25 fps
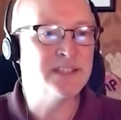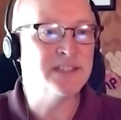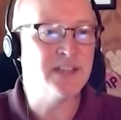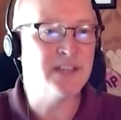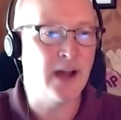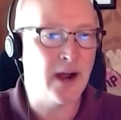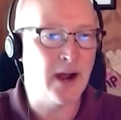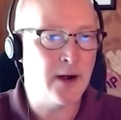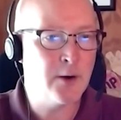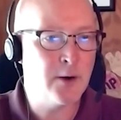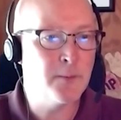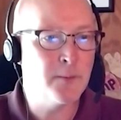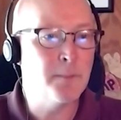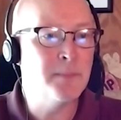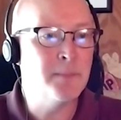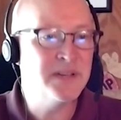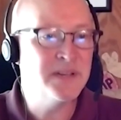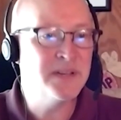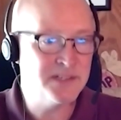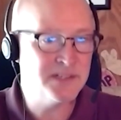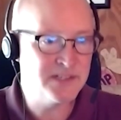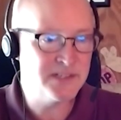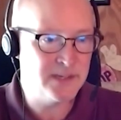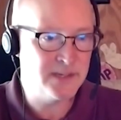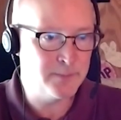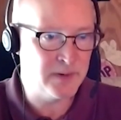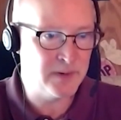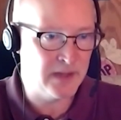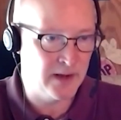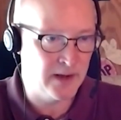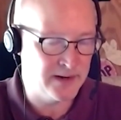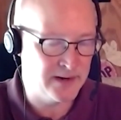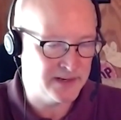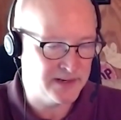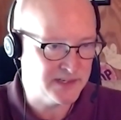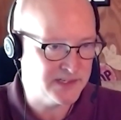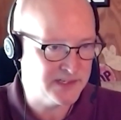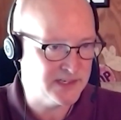entire Mississippi
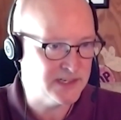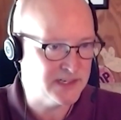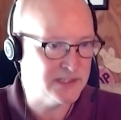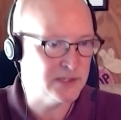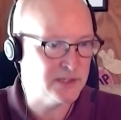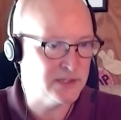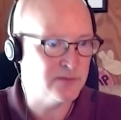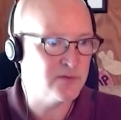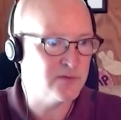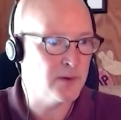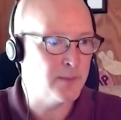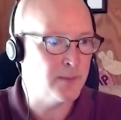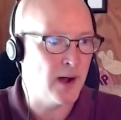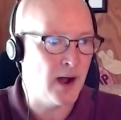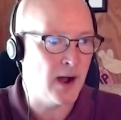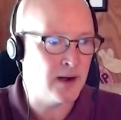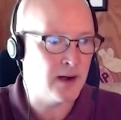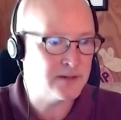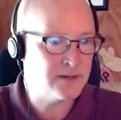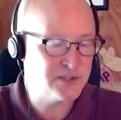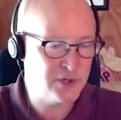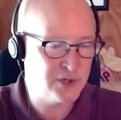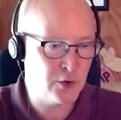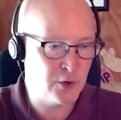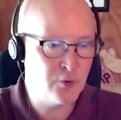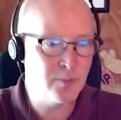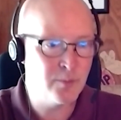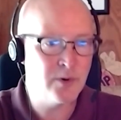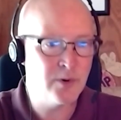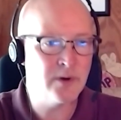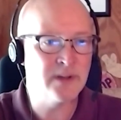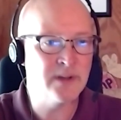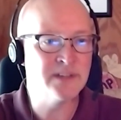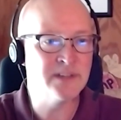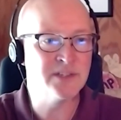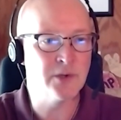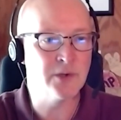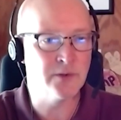hunting season from
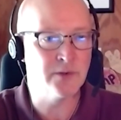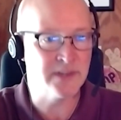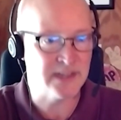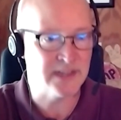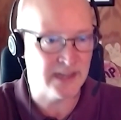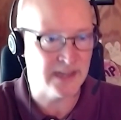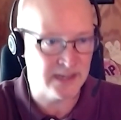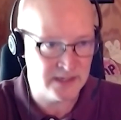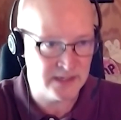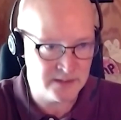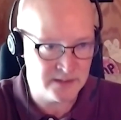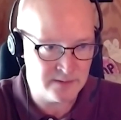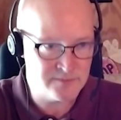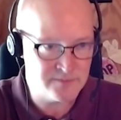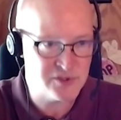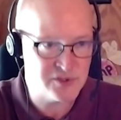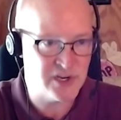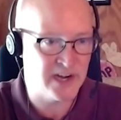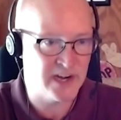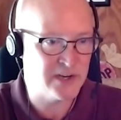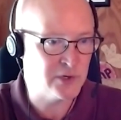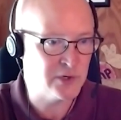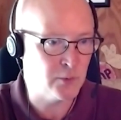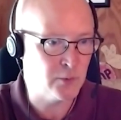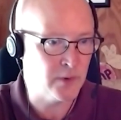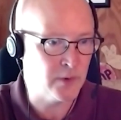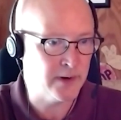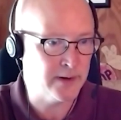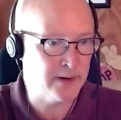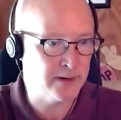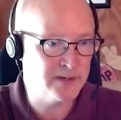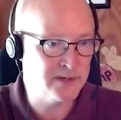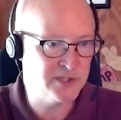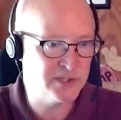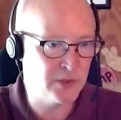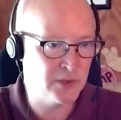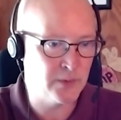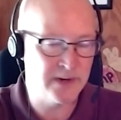October until the end of
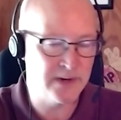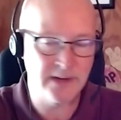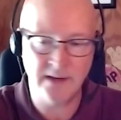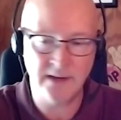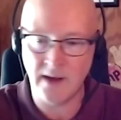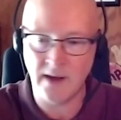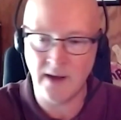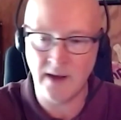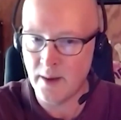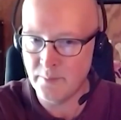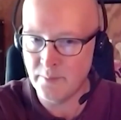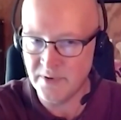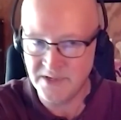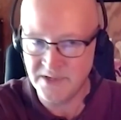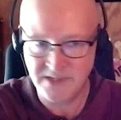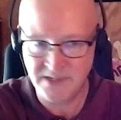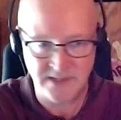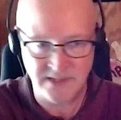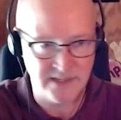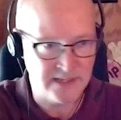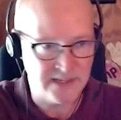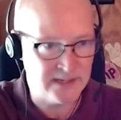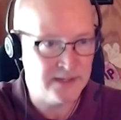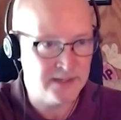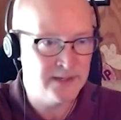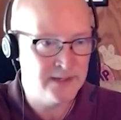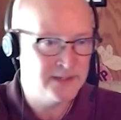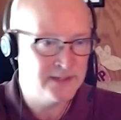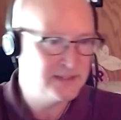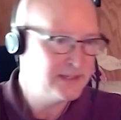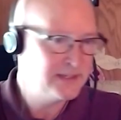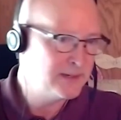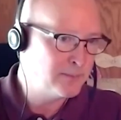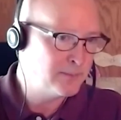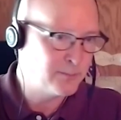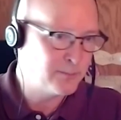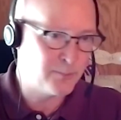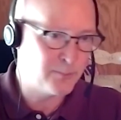January. so it encompassed the
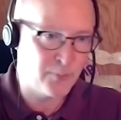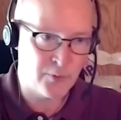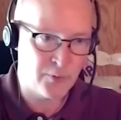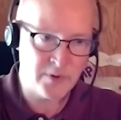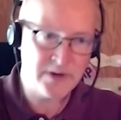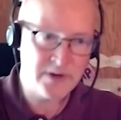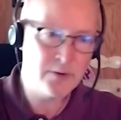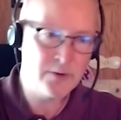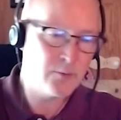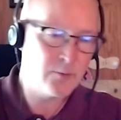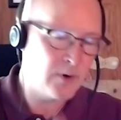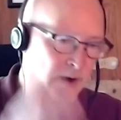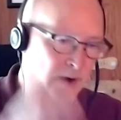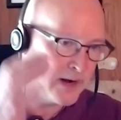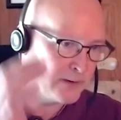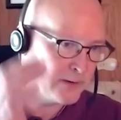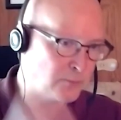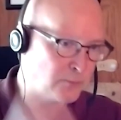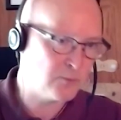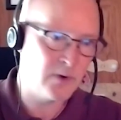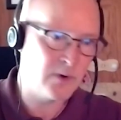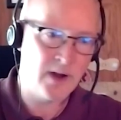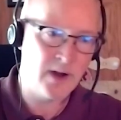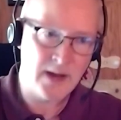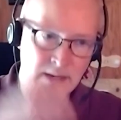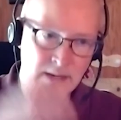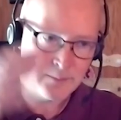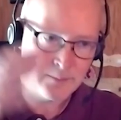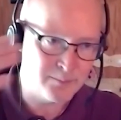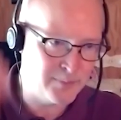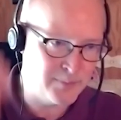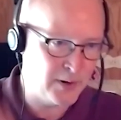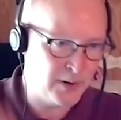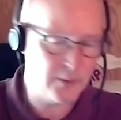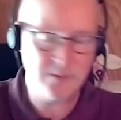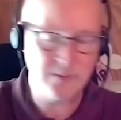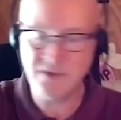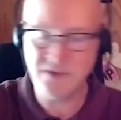pre-rut, rut,
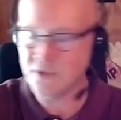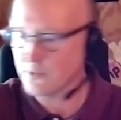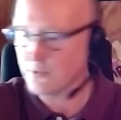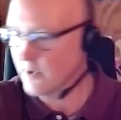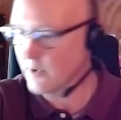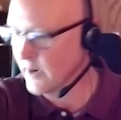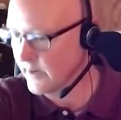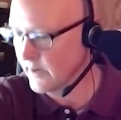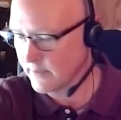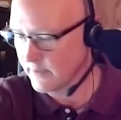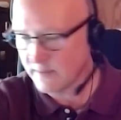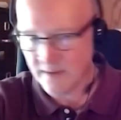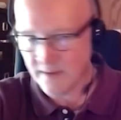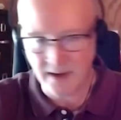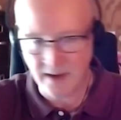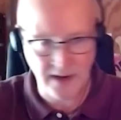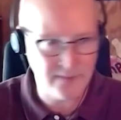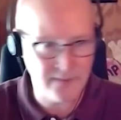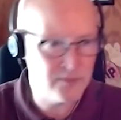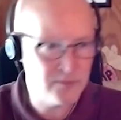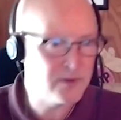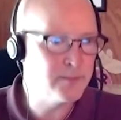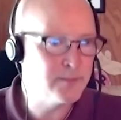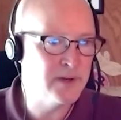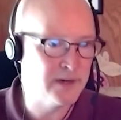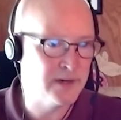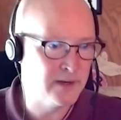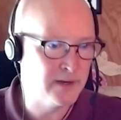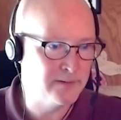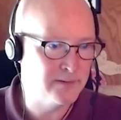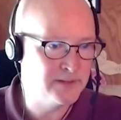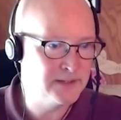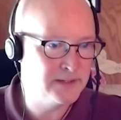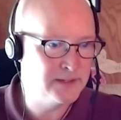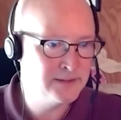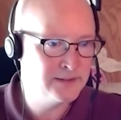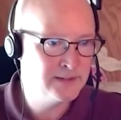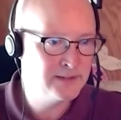post-rut, every bit
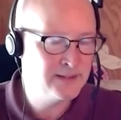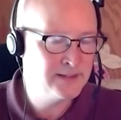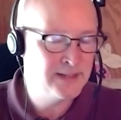of it.